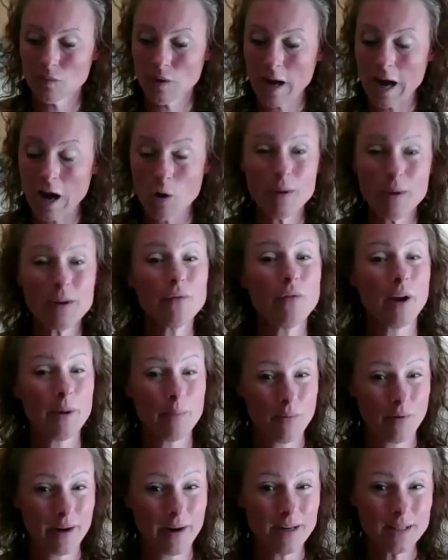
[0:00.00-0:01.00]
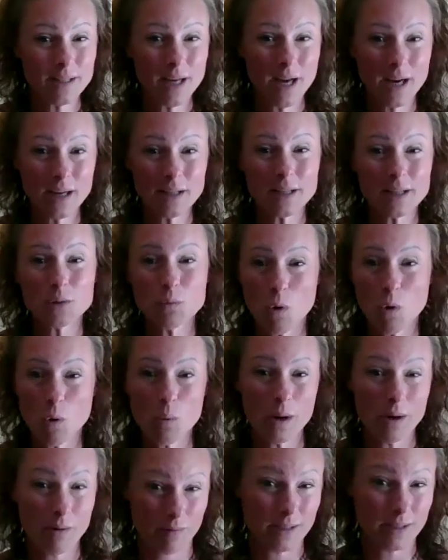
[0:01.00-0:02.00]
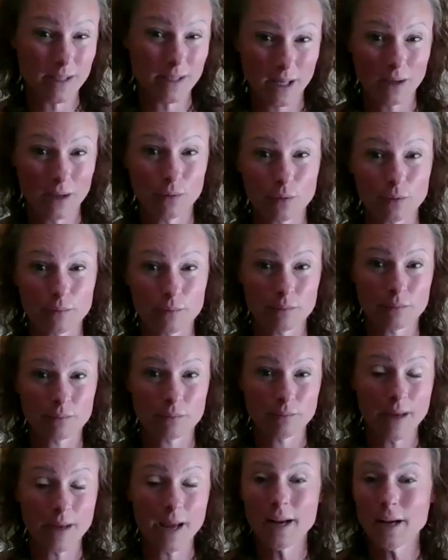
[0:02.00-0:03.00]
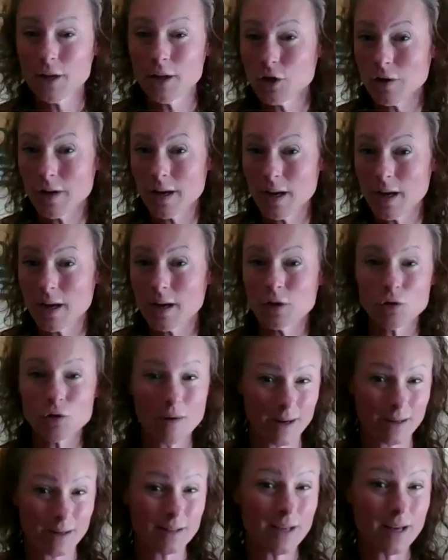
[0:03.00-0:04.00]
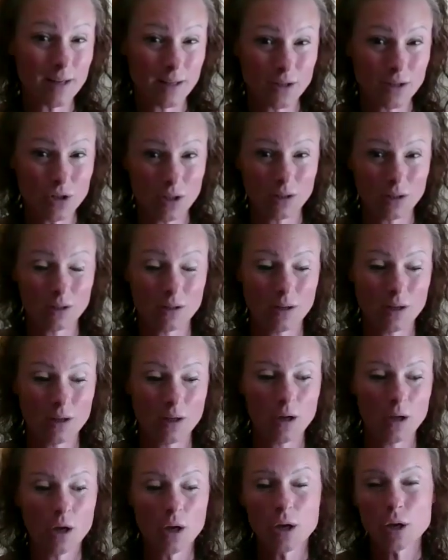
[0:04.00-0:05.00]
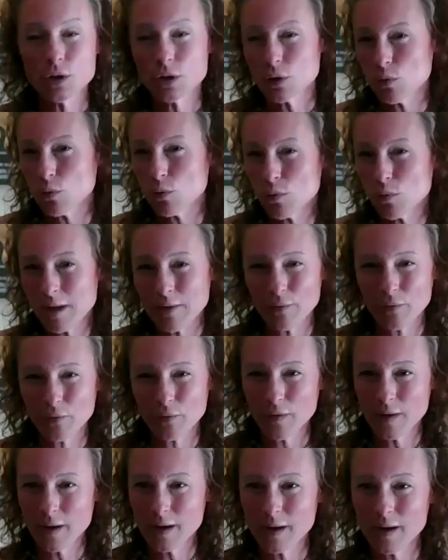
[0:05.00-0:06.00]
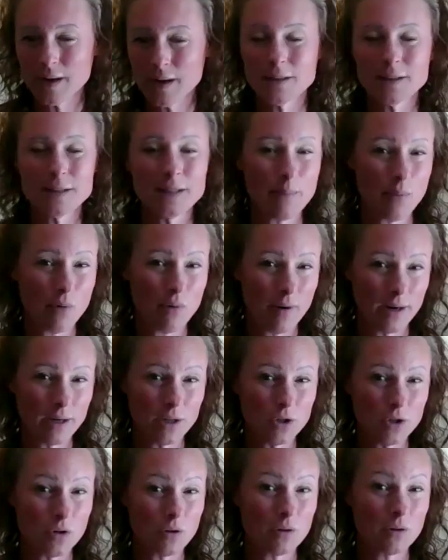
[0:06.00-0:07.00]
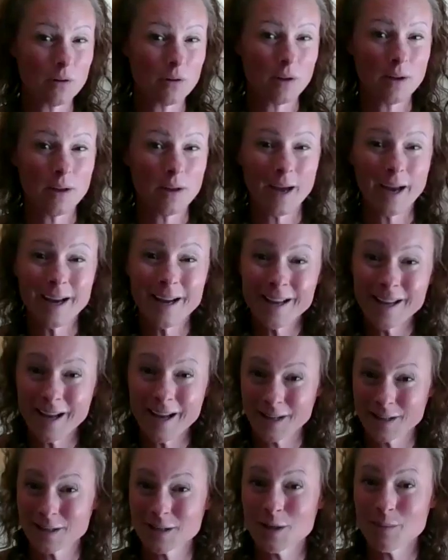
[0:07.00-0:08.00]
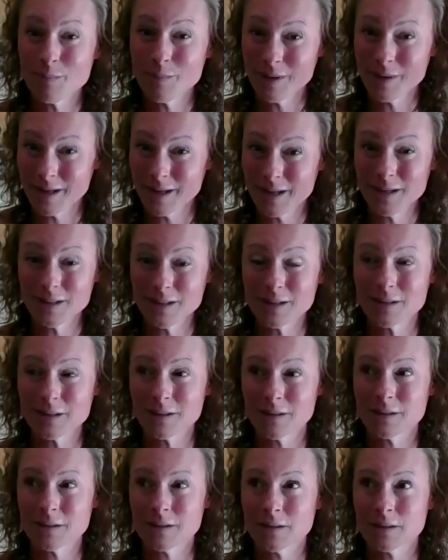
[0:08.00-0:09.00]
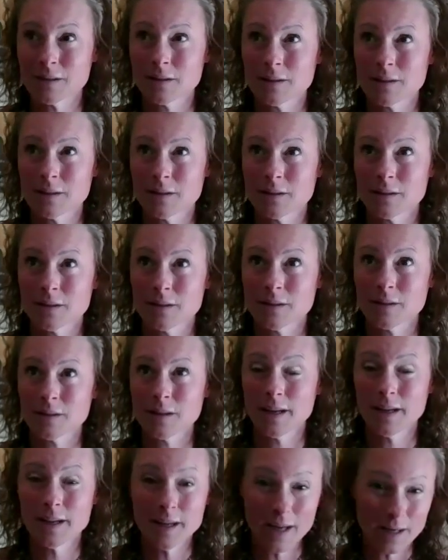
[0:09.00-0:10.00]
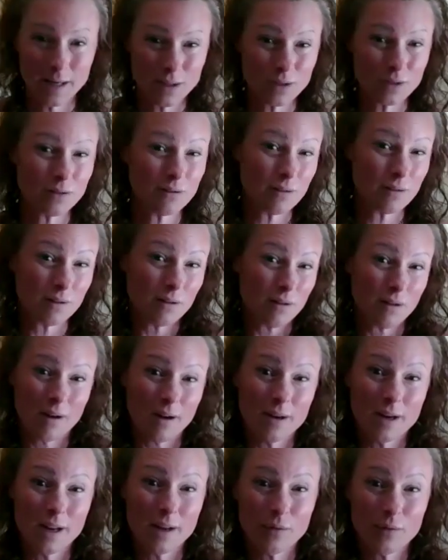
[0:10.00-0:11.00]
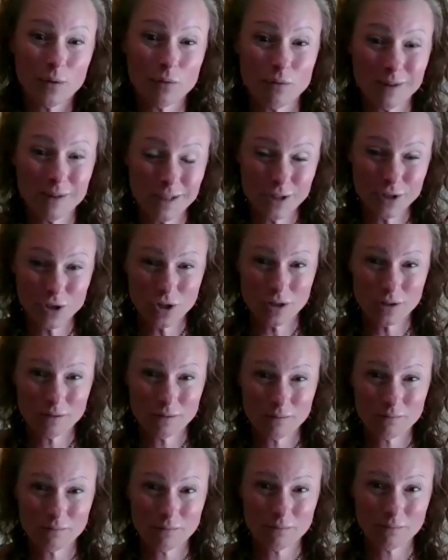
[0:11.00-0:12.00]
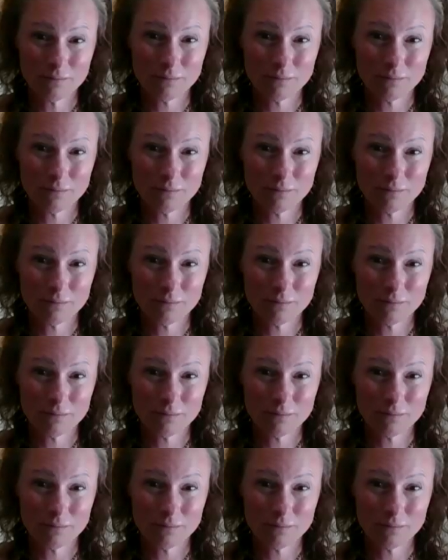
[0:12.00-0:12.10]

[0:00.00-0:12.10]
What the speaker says: how we vibrate at is what we receive. Energy attracts energy. So all that fear and separation against the police, against another religion,